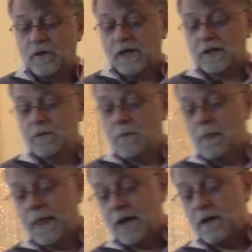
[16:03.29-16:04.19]
wing,
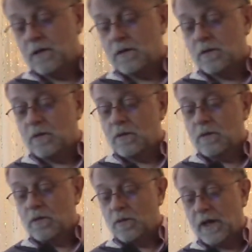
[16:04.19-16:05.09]

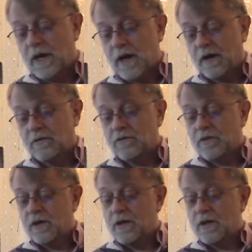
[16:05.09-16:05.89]
we have,